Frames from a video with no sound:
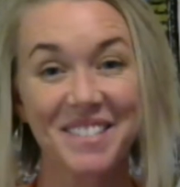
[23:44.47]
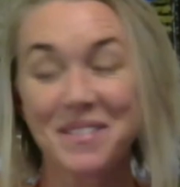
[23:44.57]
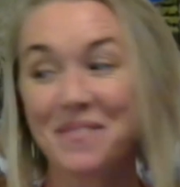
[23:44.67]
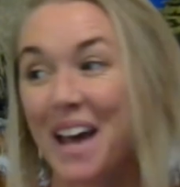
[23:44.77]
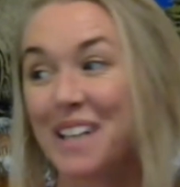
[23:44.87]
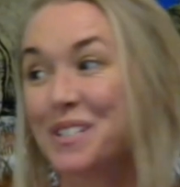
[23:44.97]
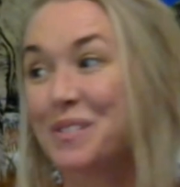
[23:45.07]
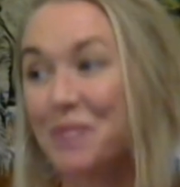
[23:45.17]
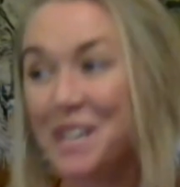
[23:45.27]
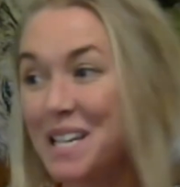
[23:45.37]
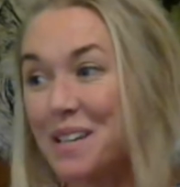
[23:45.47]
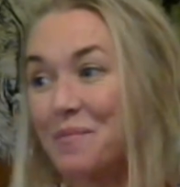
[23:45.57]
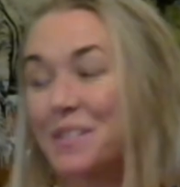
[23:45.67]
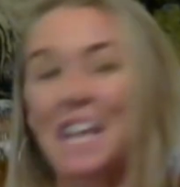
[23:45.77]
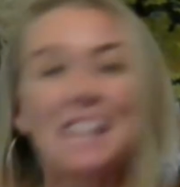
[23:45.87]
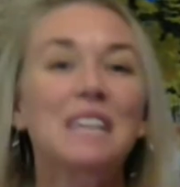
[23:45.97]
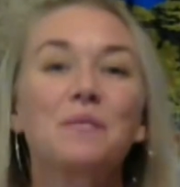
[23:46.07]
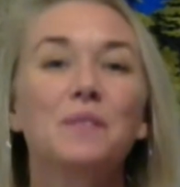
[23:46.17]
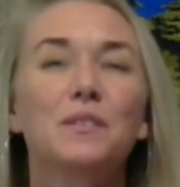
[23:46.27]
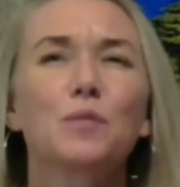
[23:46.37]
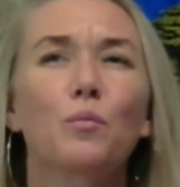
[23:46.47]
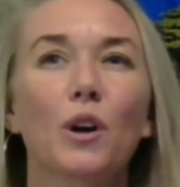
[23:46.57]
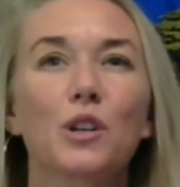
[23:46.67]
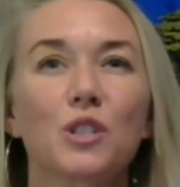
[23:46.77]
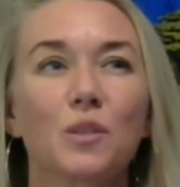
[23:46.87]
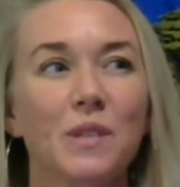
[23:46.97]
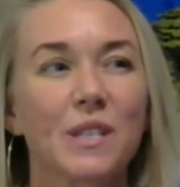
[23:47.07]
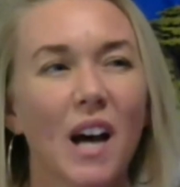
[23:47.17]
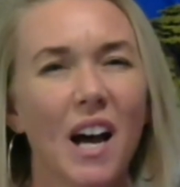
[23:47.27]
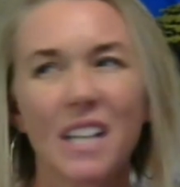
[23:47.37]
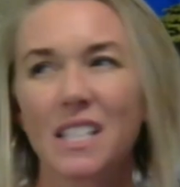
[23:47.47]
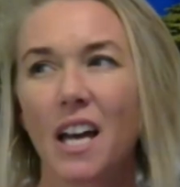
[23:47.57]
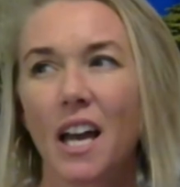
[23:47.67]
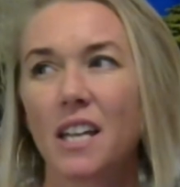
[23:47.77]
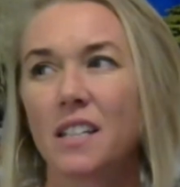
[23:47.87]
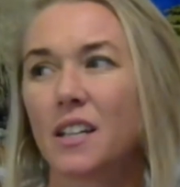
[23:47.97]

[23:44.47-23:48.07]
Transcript: We've had dreams, and then we've just brushed them aside like,